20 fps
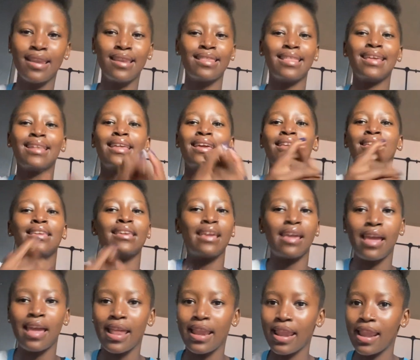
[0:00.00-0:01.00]

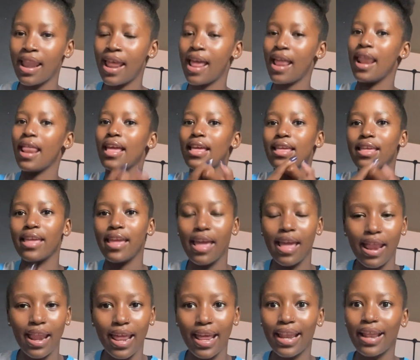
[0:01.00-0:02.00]

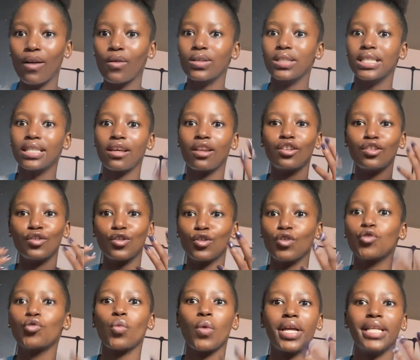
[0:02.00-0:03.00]
And I was starting to
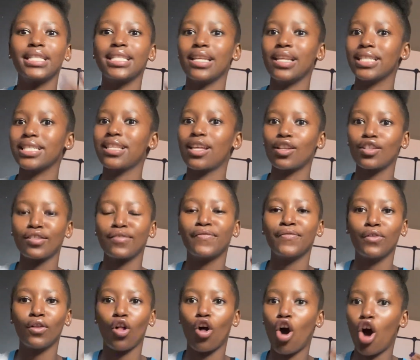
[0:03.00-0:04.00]
sweat and I started to
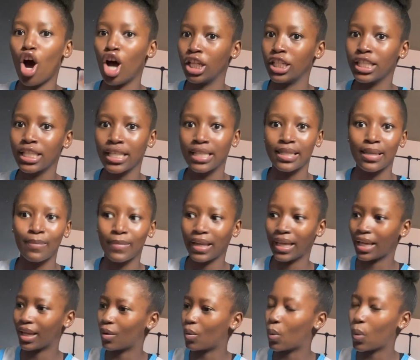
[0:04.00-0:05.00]
feel hot because I'm
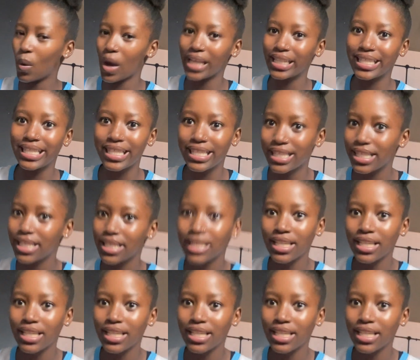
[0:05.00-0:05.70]
like, what?